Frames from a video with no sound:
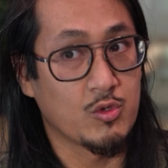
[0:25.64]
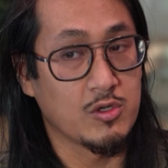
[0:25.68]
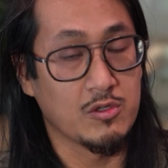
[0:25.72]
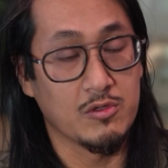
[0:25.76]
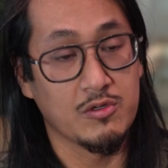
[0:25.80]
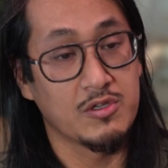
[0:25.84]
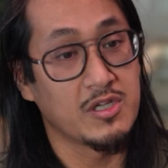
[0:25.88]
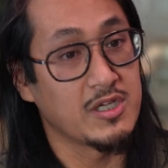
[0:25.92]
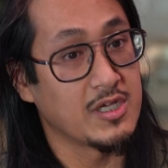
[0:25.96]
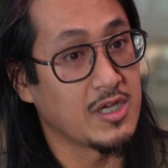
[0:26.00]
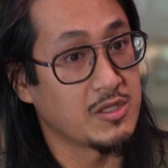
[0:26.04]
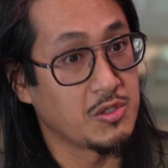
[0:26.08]
We're
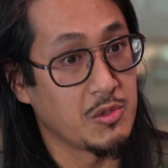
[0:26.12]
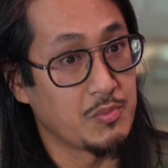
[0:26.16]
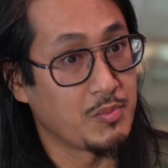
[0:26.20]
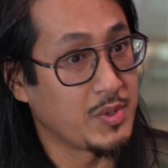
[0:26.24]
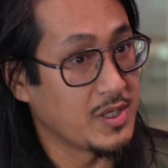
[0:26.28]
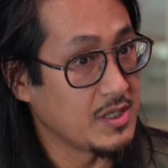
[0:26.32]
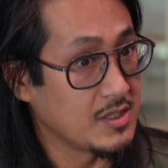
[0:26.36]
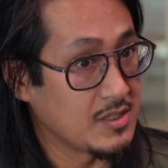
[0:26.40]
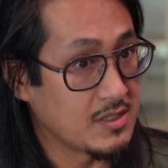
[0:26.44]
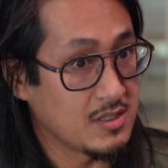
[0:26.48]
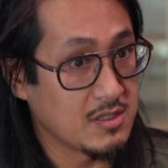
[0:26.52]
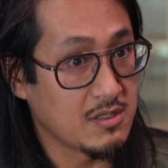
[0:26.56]
looking at the
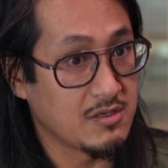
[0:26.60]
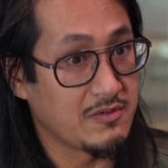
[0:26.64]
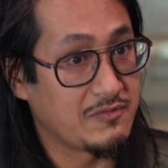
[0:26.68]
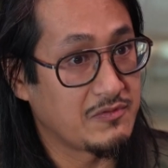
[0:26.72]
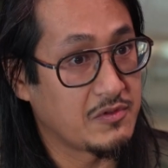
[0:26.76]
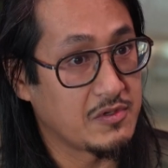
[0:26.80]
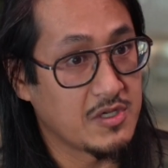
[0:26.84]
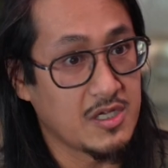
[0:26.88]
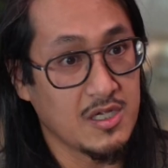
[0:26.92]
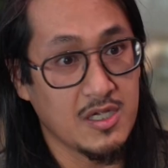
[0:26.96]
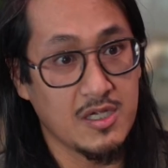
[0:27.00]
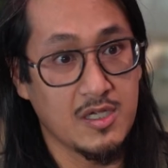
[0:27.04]
pacing of
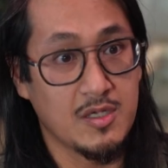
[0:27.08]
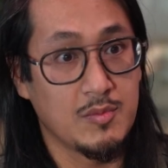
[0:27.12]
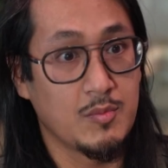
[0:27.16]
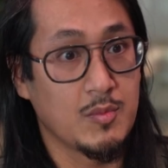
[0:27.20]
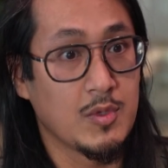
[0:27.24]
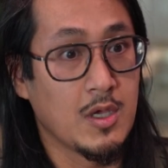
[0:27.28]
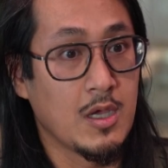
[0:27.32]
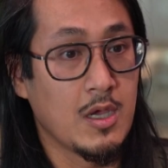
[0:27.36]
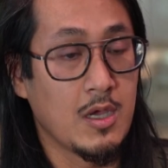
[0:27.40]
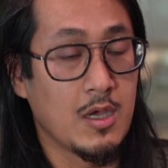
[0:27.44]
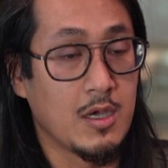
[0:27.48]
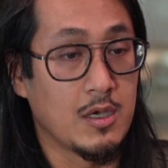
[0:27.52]
the game.
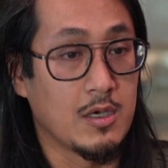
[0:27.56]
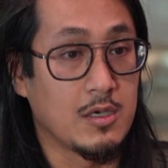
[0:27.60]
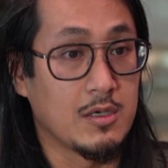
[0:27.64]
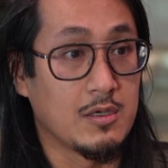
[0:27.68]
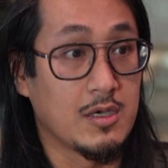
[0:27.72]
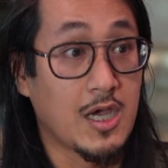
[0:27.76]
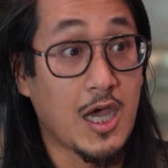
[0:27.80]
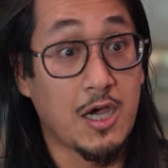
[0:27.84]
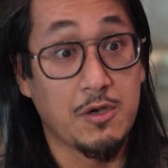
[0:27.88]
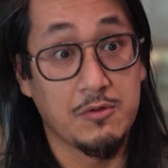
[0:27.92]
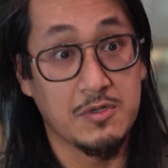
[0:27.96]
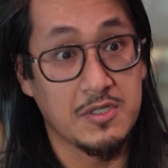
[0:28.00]

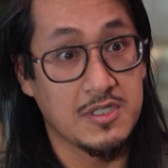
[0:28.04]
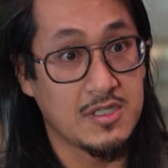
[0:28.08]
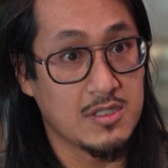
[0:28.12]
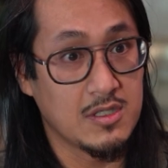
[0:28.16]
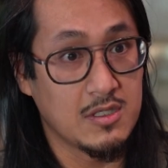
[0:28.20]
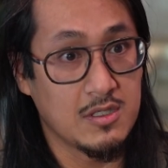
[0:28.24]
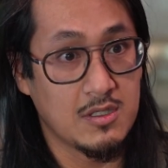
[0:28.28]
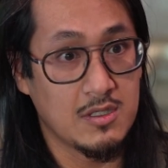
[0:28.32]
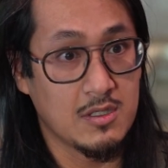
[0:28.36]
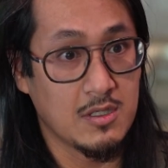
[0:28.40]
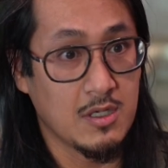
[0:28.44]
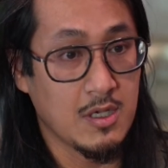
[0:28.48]
How
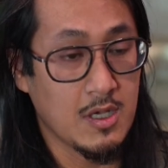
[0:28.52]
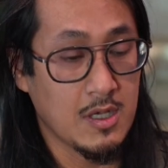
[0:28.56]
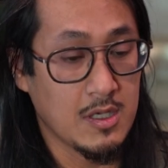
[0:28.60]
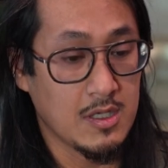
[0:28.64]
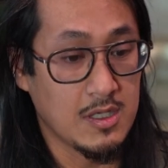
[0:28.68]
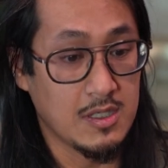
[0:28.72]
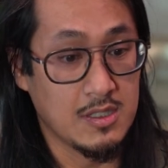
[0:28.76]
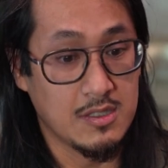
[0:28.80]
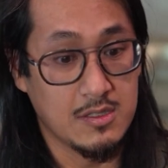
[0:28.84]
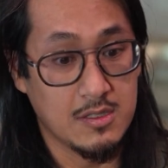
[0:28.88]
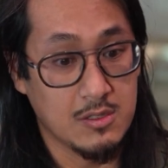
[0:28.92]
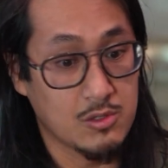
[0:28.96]
easy
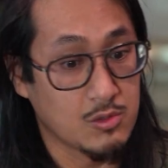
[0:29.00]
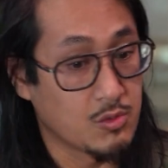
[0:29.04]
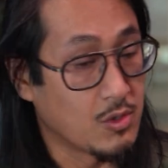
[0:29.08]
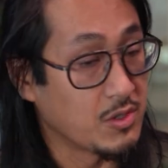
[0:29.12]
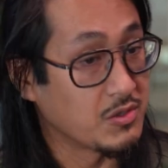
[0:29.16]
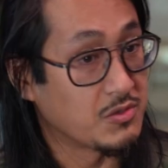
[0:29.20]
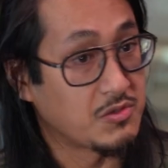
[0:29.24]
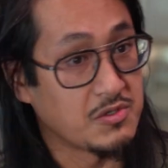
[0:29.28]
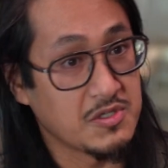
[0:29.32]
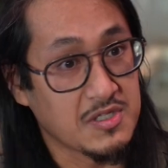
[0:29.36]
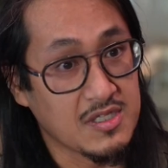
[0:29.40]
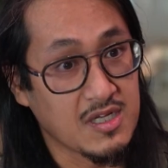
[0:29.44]
is it to
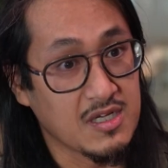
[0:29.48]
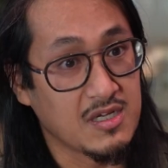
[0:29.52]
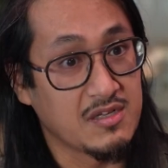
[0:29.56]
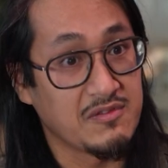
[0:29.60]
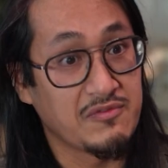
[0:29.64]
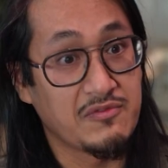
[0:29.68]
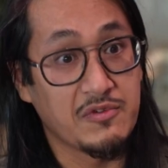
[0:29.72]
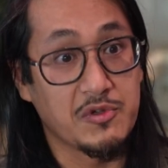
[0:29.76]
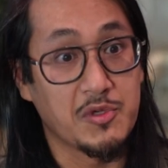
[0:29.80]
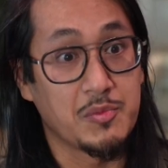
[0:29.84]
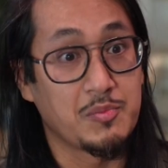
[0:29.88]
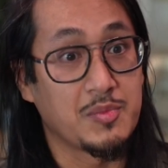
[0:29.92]
understand
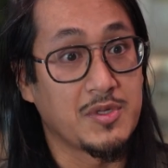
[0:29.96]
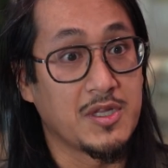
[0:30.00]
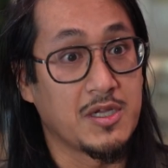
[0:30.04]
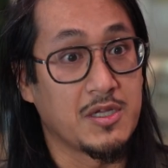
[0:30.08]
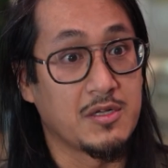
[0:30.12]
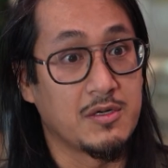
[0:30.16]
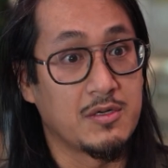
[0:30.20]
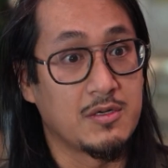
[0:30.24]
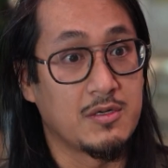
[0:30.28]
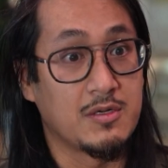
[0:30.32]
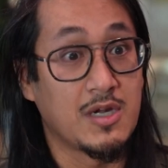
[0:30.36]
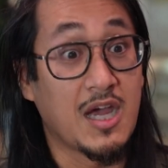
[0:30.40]
for the
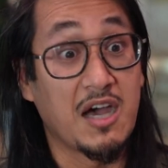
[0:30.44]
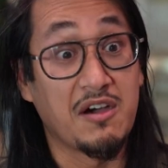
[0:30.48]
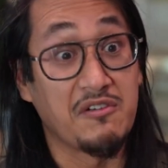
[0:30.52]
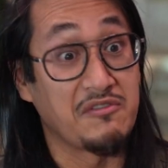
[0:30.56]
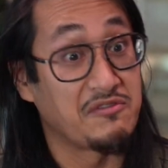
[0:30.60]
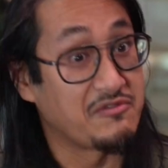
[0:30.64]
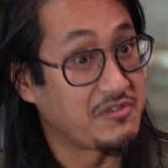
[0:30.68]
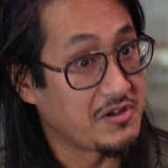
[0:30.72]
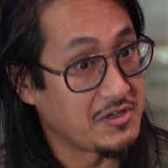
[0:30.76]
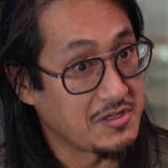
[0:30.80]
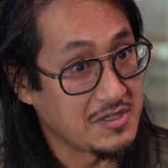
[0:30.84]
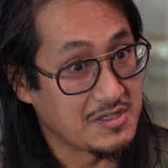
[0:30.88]
player? How
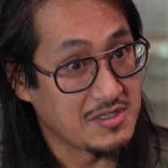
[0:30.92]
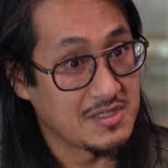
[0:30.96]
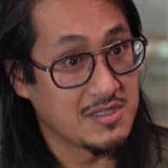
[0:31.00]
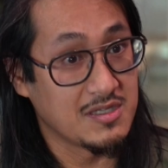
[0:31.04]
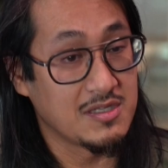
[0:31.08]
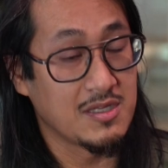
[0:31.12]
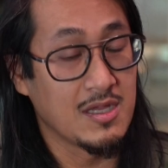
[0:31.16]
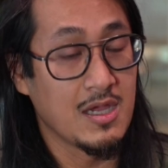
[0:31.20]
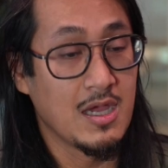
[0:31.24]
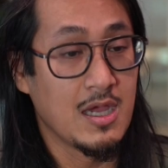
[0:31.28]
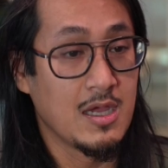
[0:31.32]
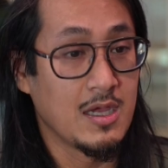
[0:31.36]
fun is it?